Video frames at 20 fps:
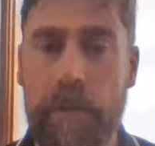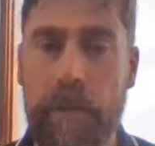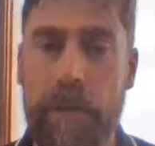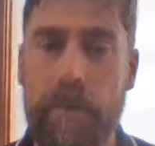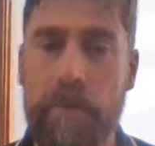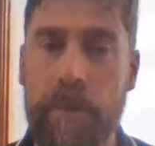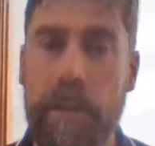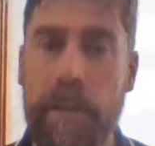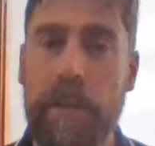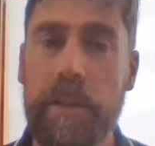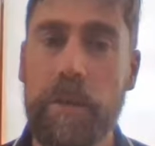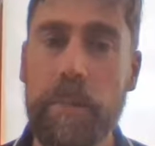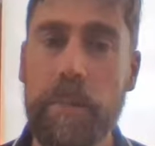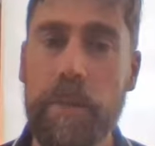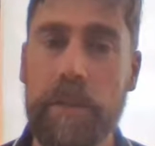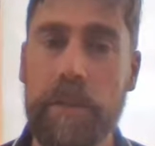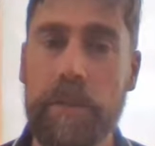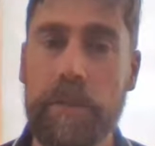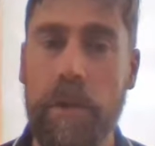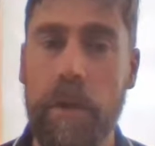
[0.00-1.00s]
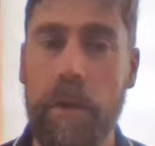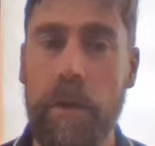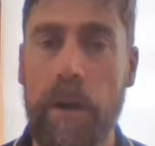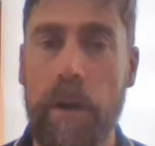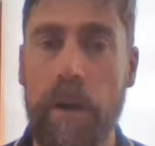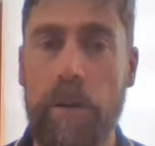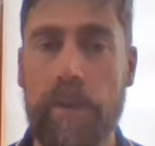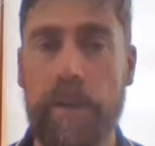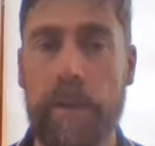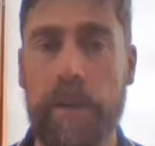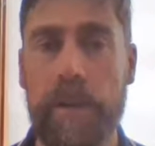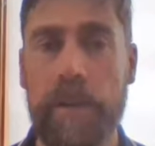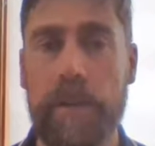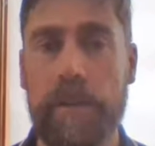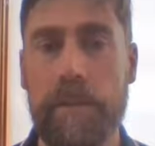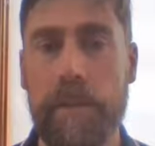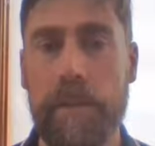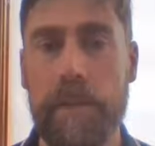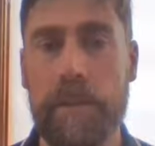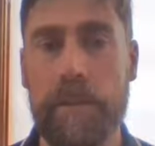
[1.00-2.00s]
So there'd be a little bit of time in the
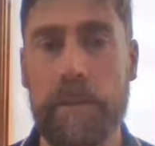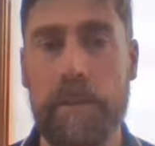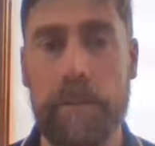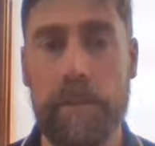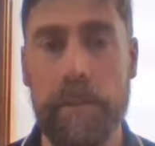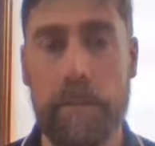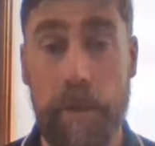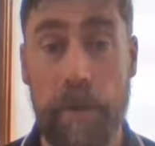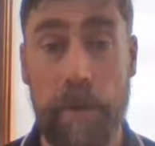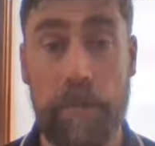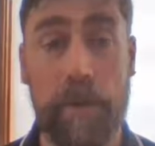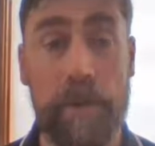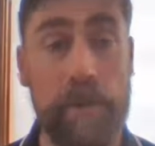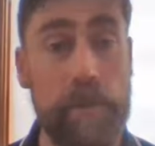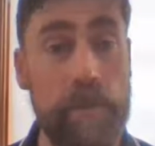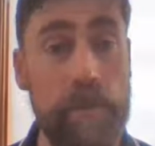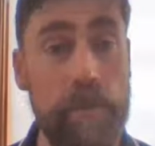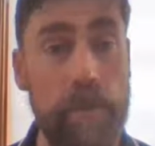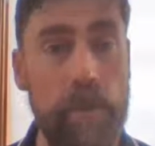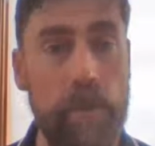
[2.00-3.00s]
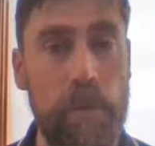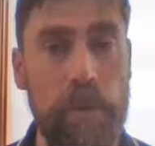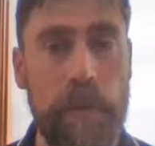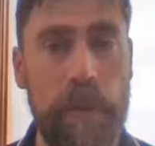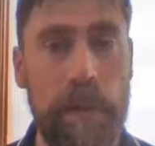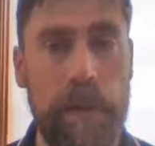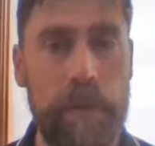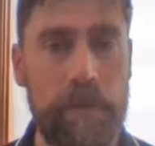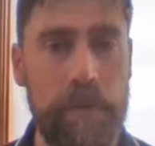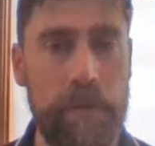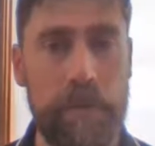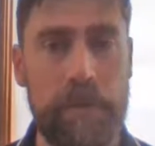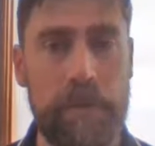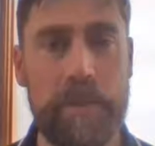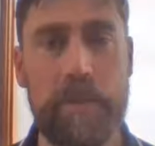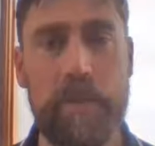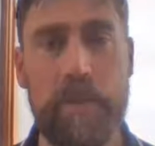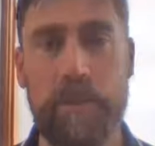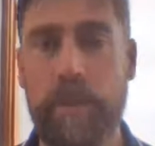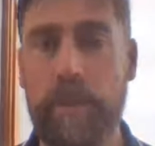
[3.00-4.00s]
next lesson to maybe explore that if there
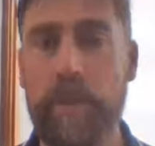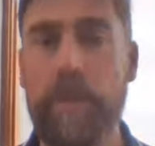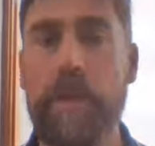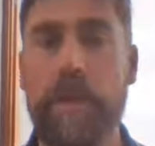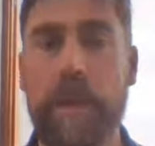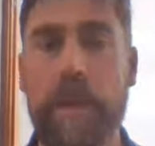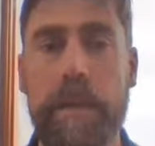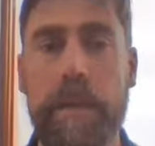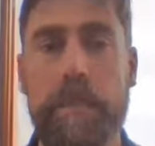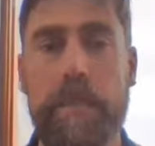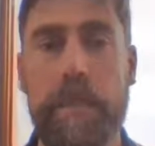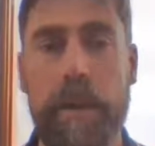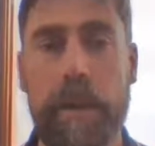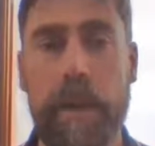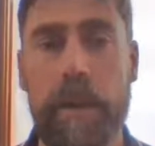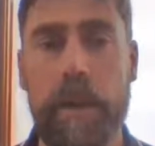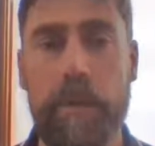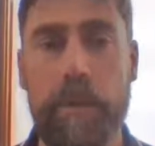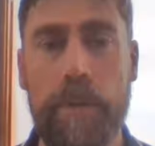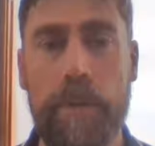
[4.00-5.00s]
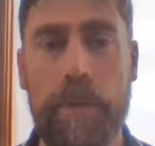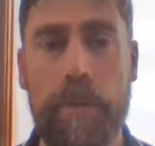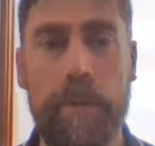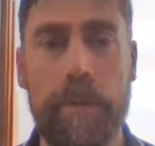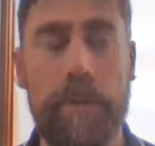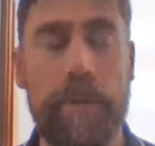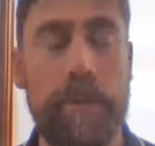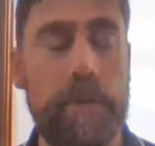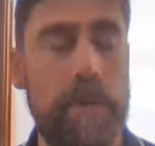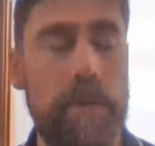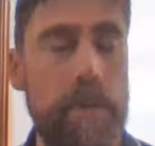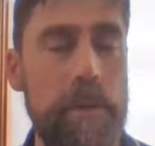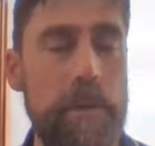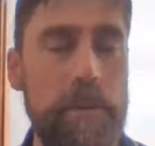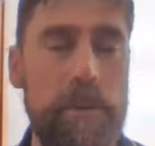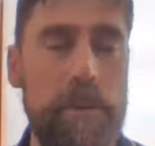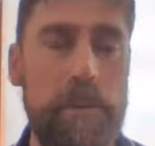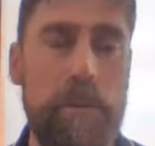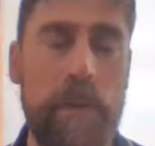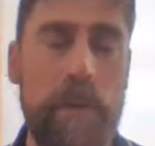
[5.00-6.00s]
was a bit of a theme that came through in
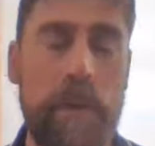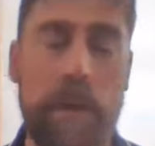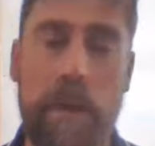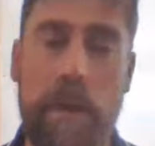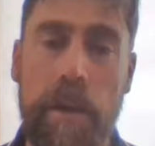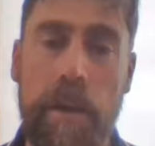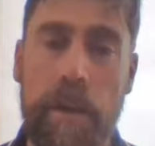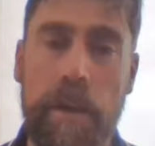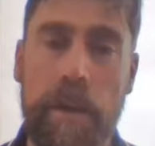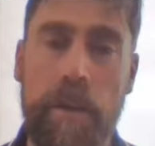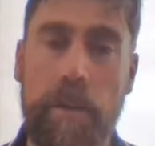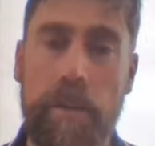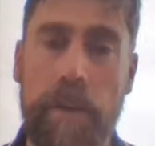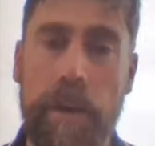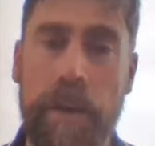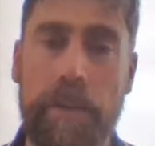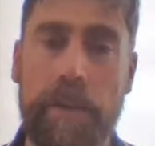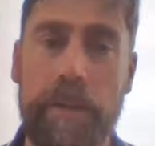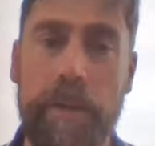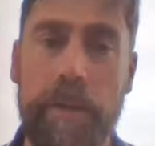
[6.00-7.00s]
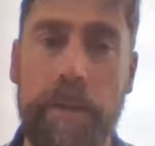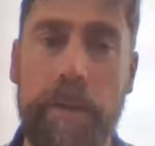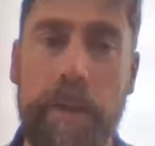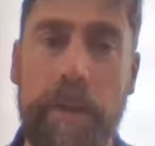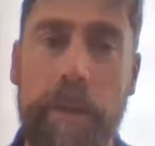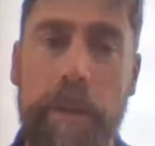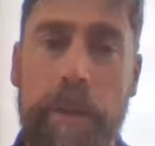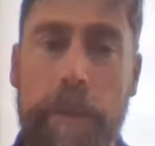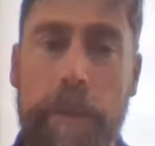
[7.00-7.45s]
terms of correcting